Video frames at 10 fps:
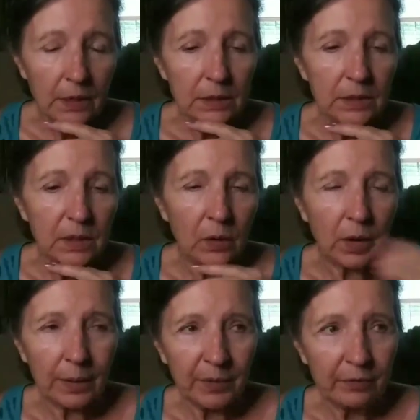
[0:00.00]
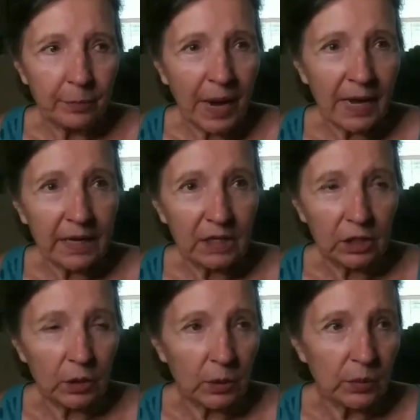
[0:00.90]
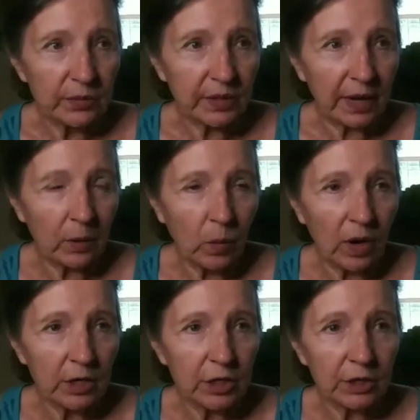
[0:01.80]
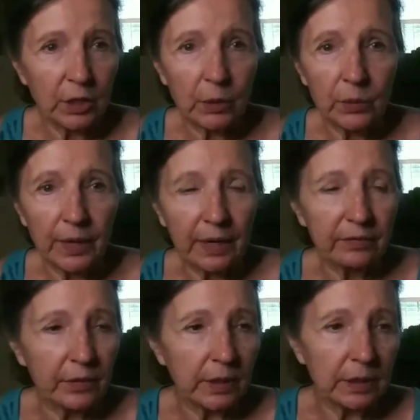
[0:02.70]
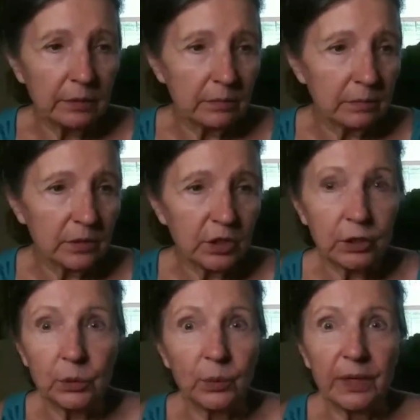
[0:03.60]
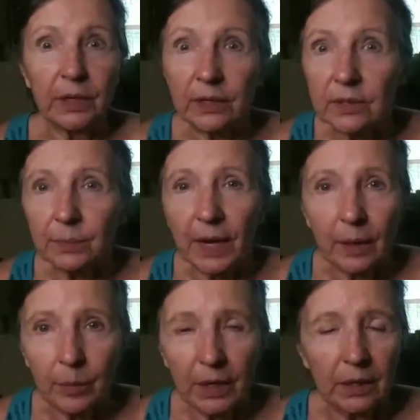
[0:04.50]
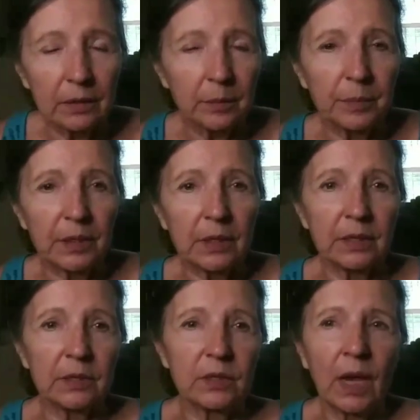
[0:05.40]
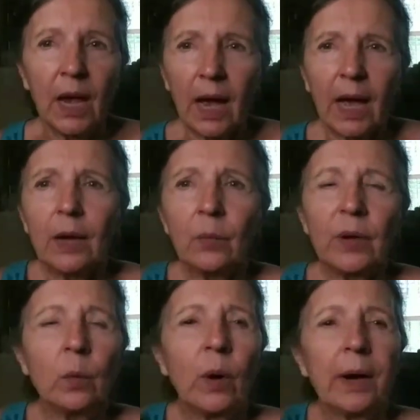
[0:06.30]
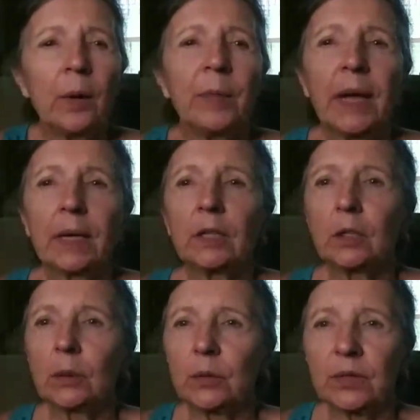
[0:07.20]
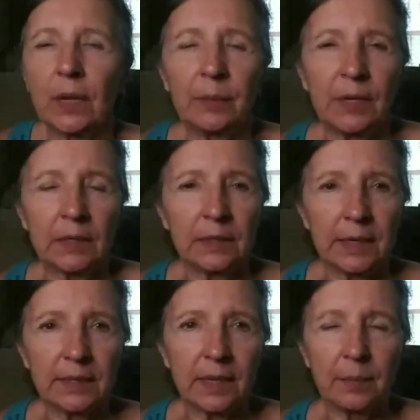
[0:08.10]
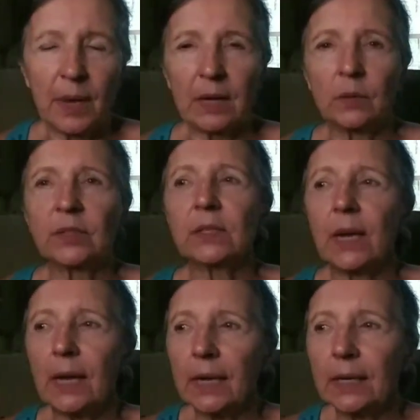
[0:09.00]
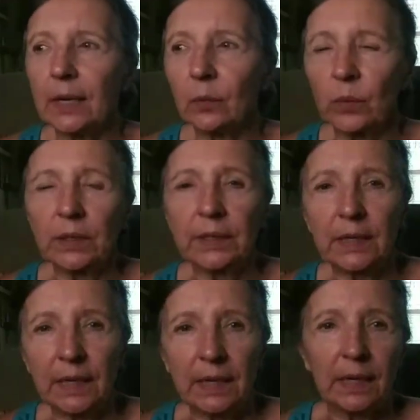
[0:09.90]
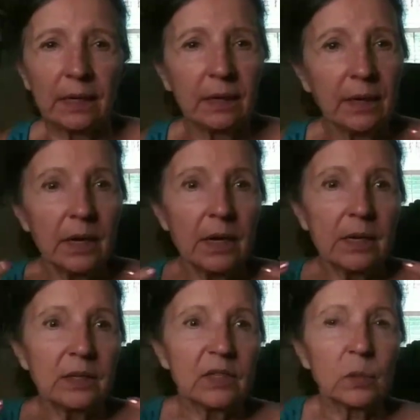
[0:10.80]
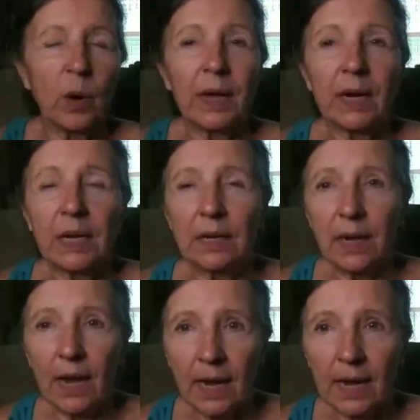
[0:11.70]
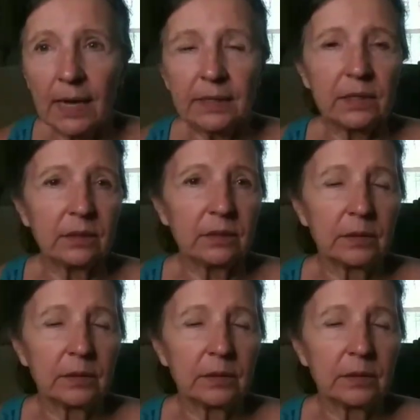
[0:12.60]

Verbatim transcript: So, I mean, my clothes, I wash a load every two weeks maybe because I rewear my clothes. I mean, unless I'm outside and really getting sweaty and hot.